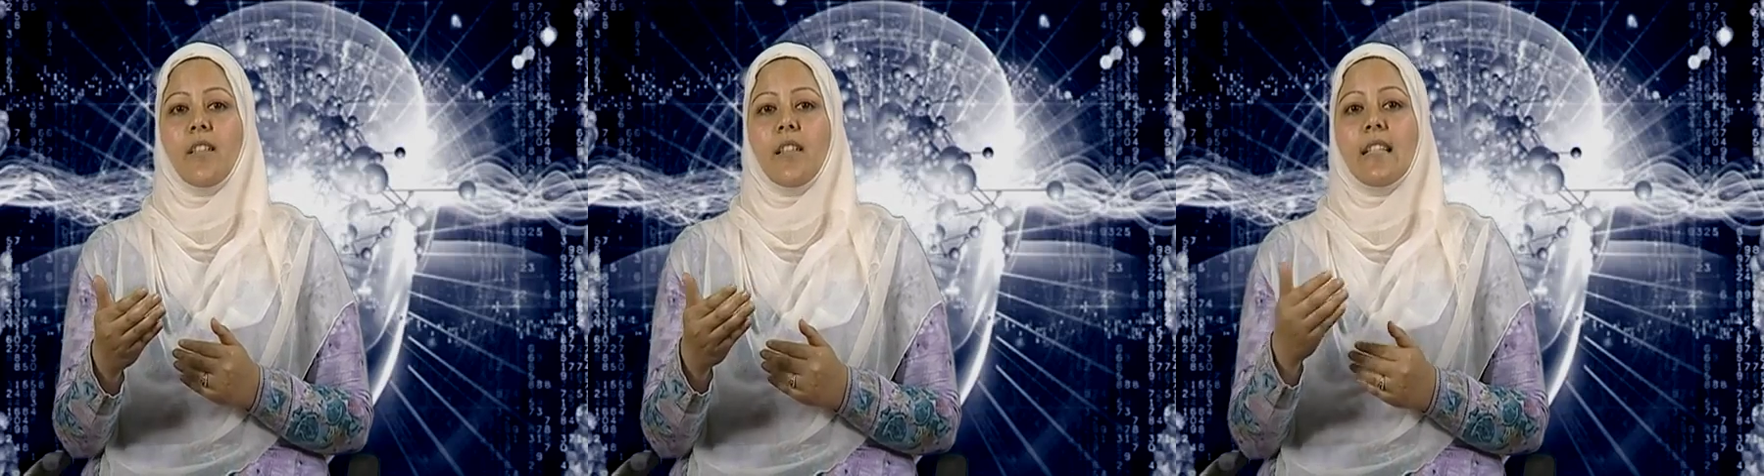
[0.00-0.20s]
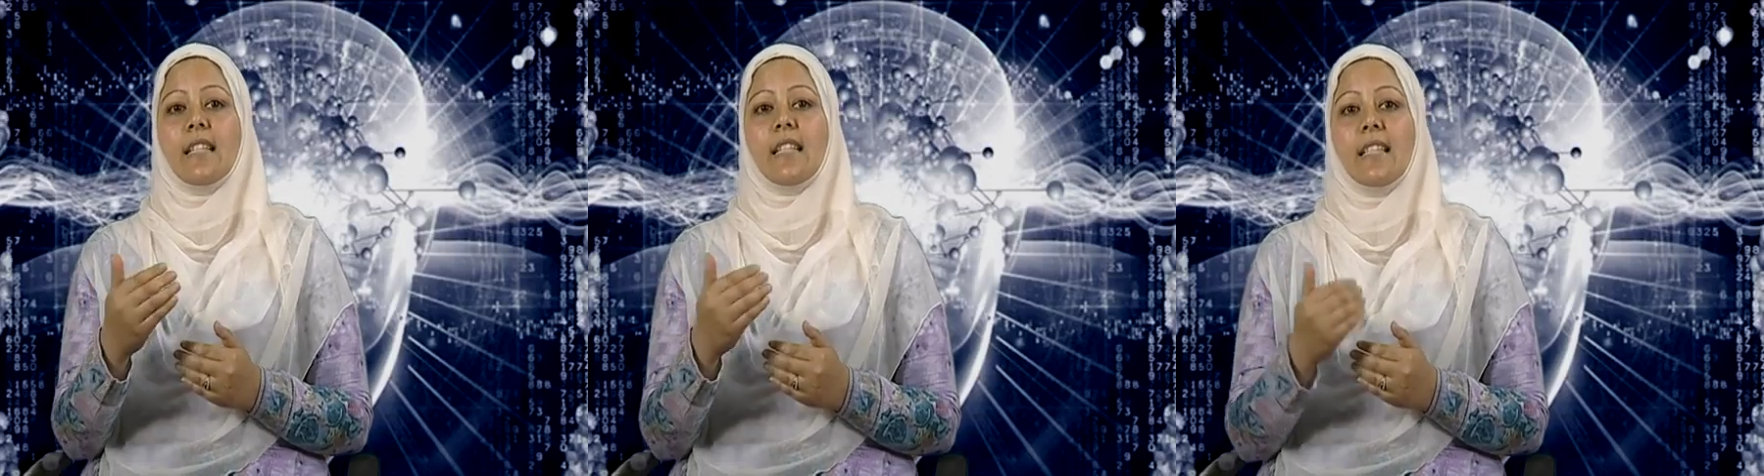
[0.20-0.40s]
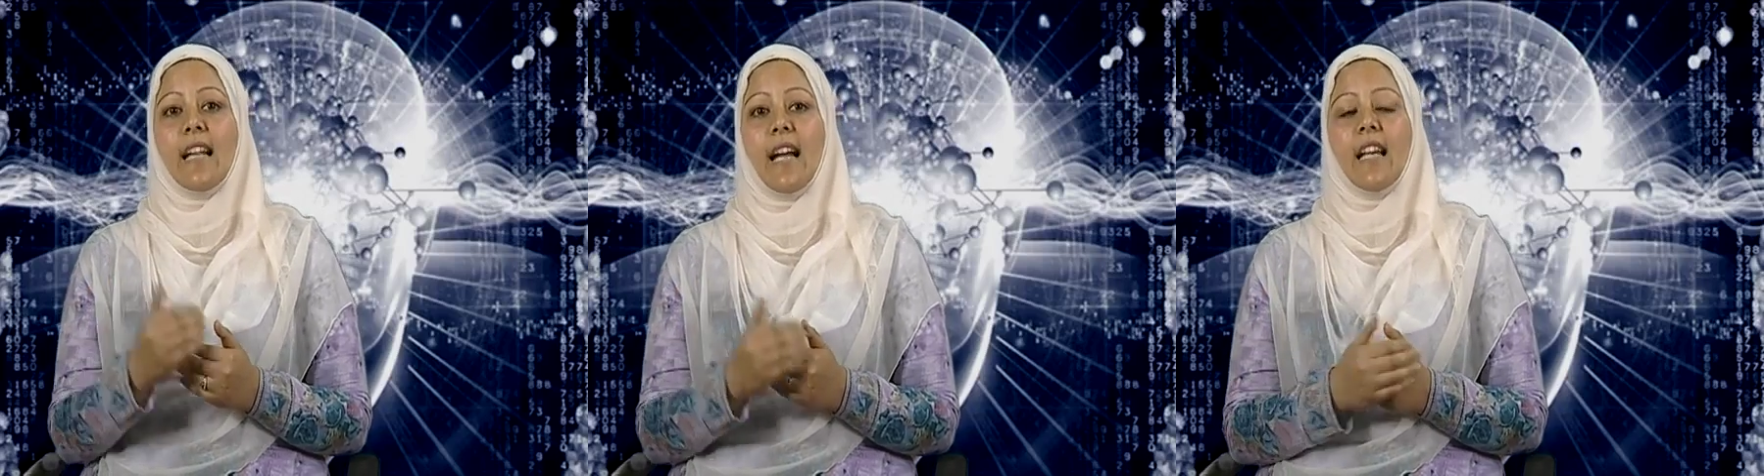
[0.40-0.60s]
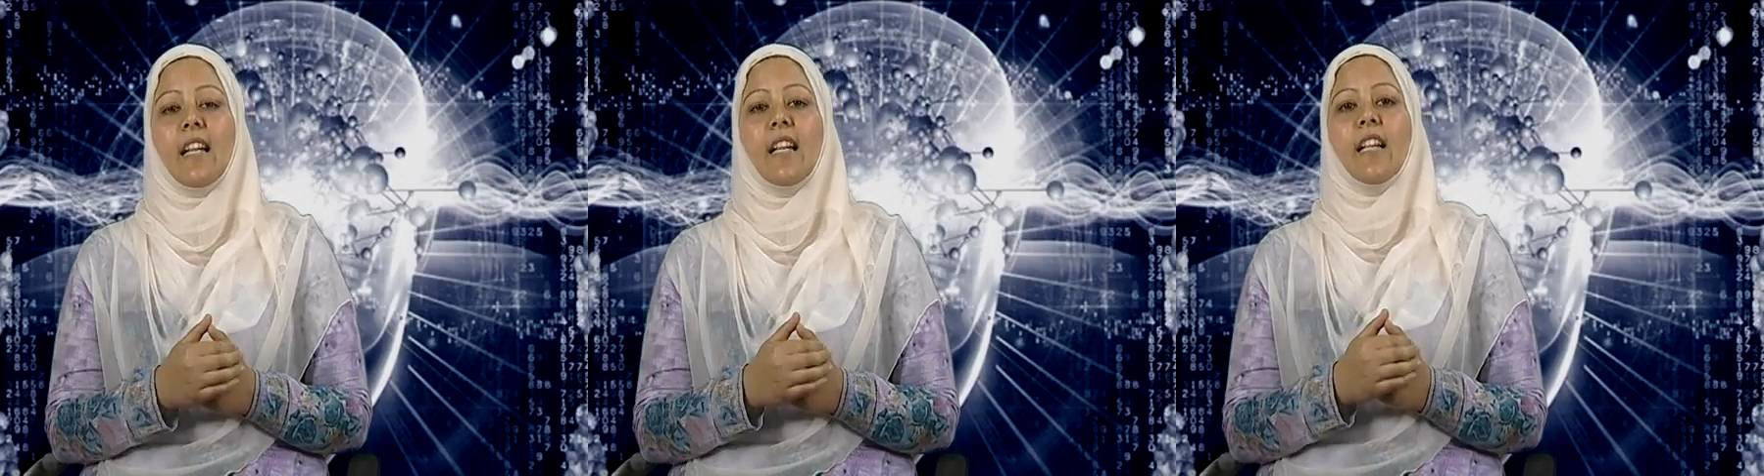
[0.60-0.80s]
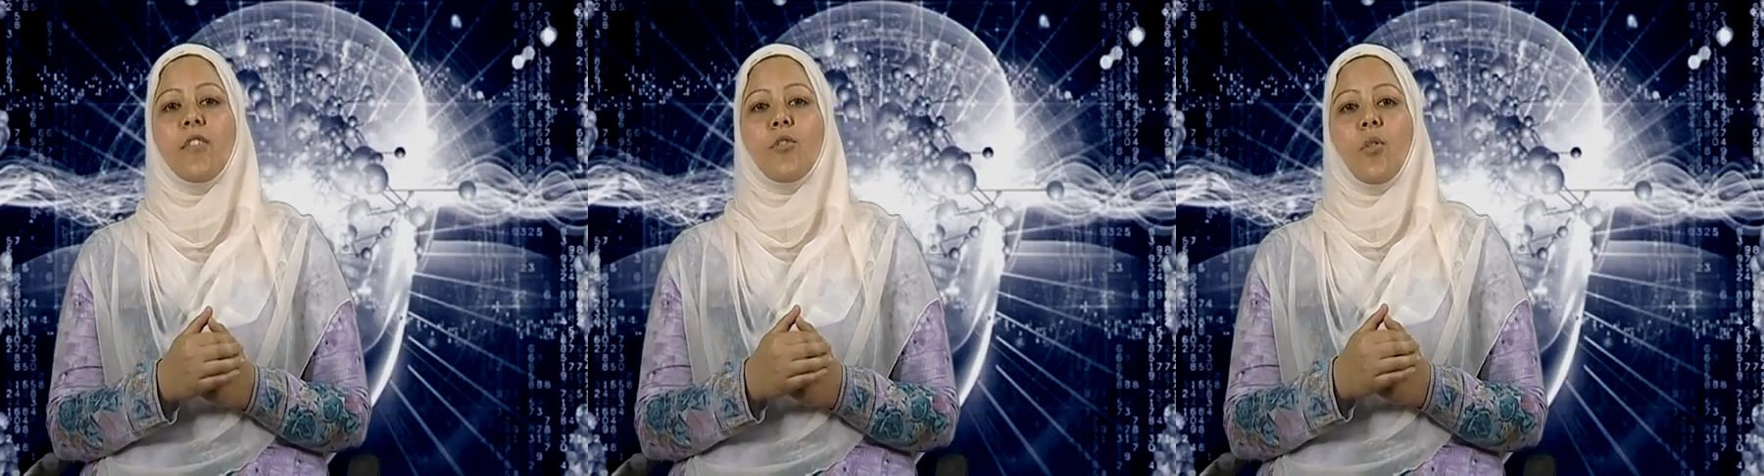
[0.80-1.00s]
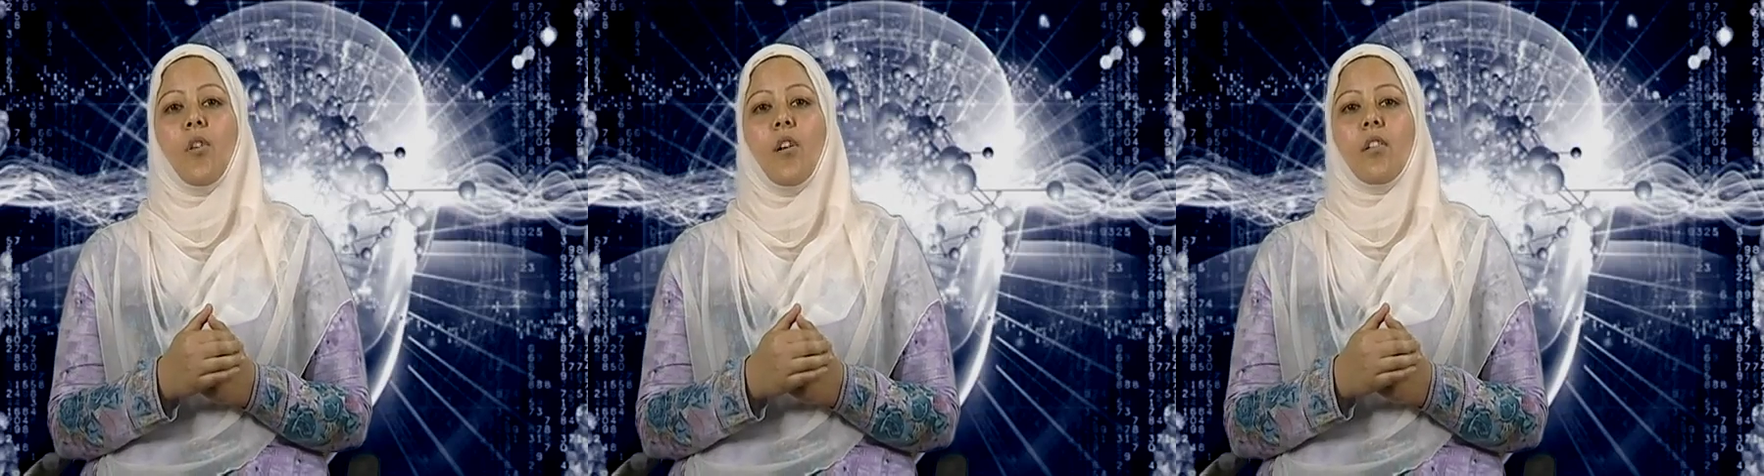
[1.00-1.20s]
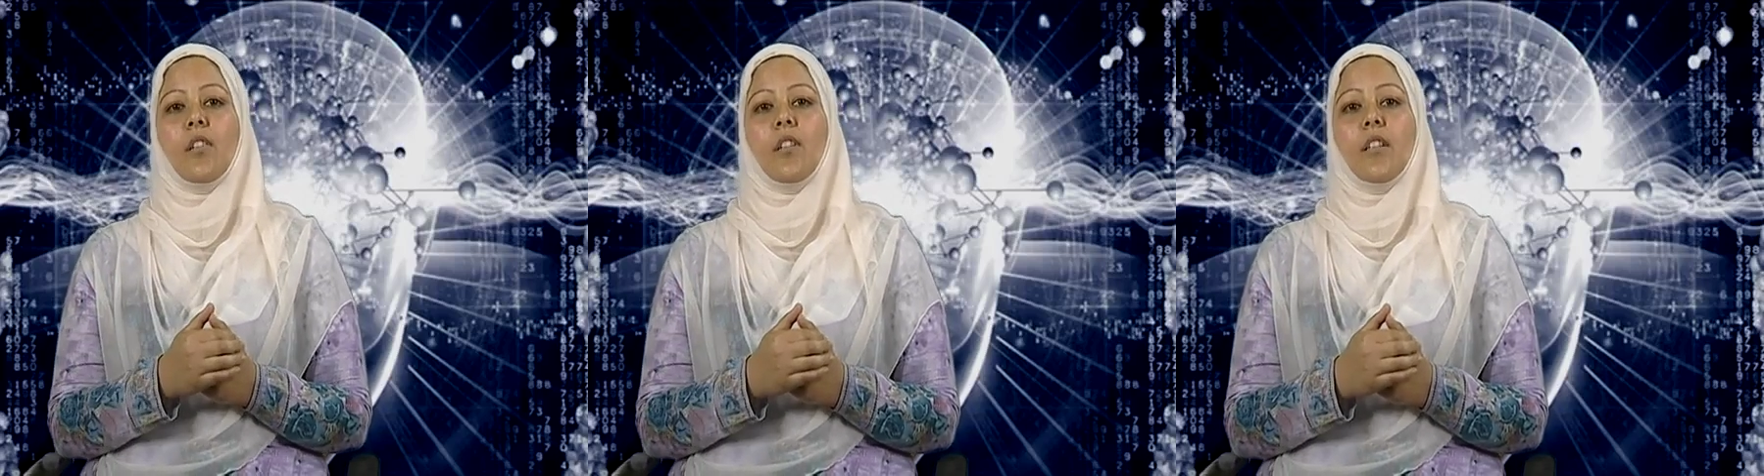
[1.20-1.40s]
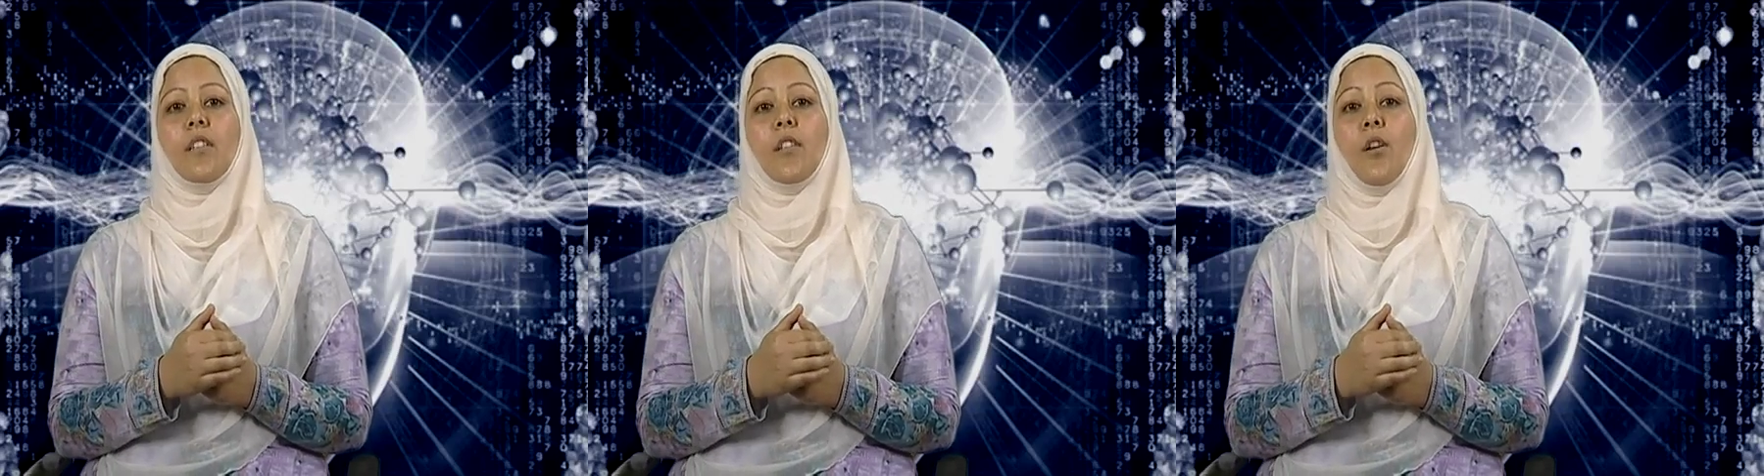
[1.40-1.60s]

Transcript: is likely to occur